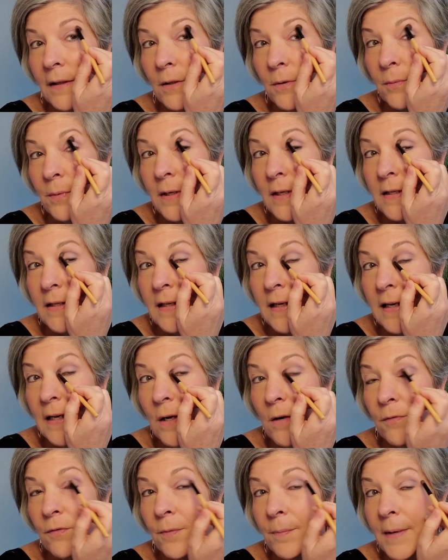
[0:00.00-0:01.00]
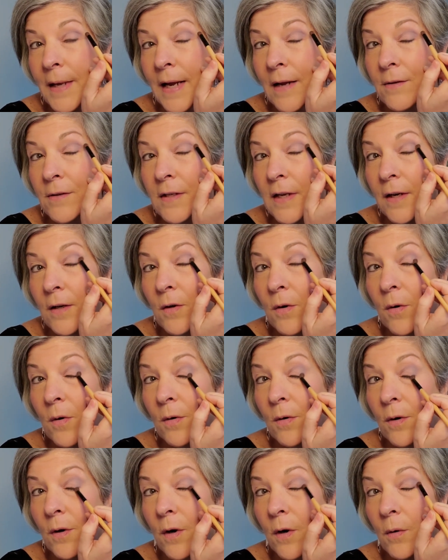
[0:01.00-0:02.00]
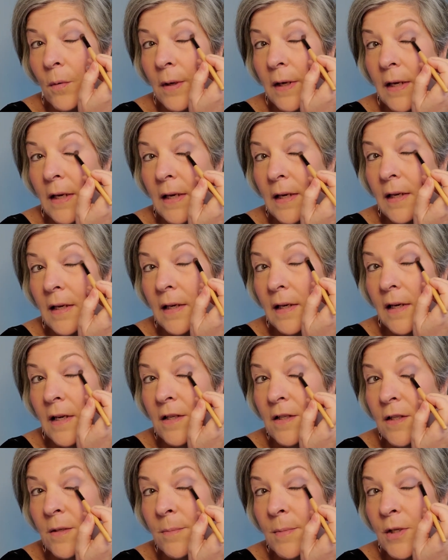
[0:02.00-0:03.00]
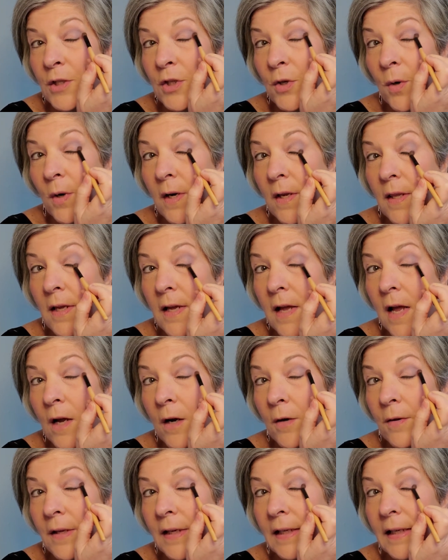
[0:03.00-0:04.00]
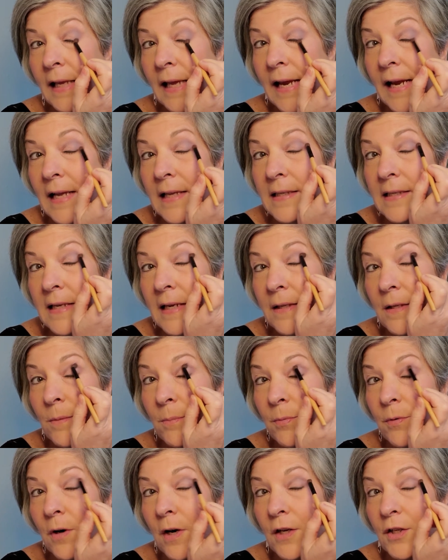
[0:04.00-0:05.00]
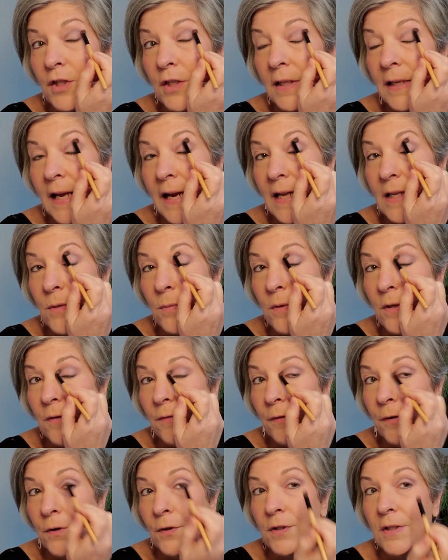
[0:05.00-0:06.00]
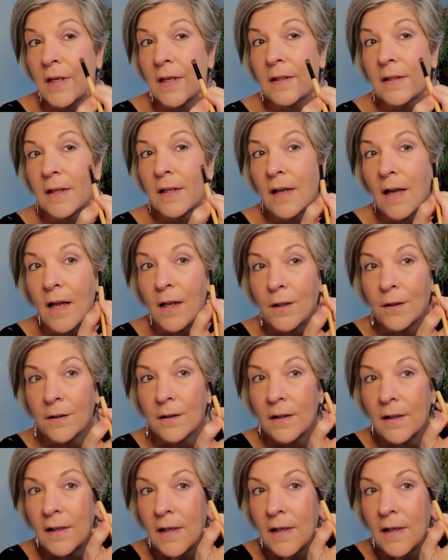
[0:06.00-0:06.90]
the reason I go from the outside corner and go in is the majority of the color that lands on the brush lands when you first hit the color.